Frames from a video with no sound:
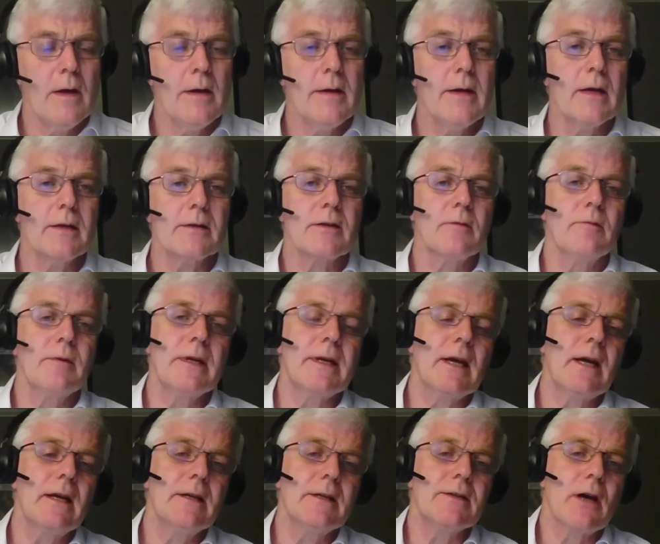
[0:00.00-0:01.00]
Yeah, so we
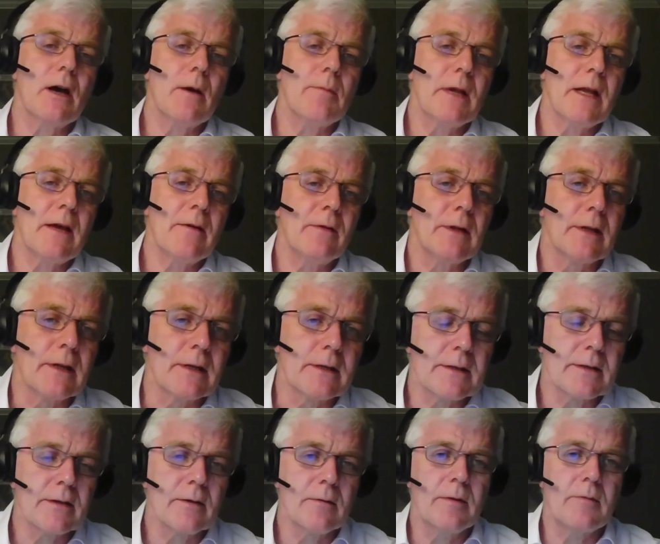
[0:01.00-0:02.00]
kind of top leveled it.
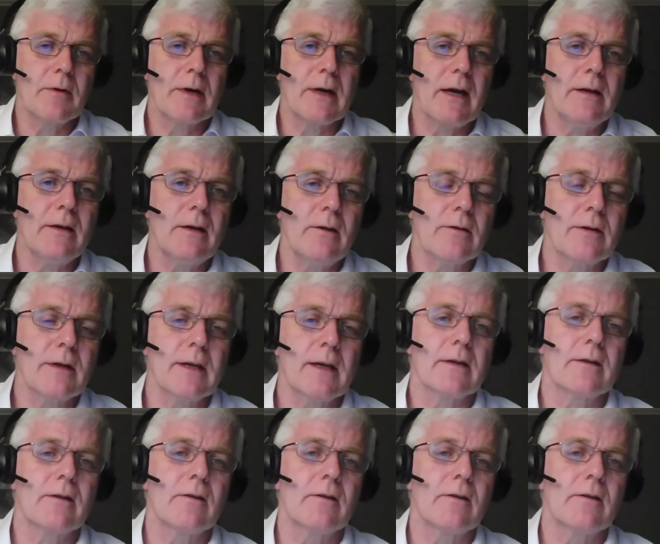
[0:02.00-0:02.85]
So we were kind of looking at,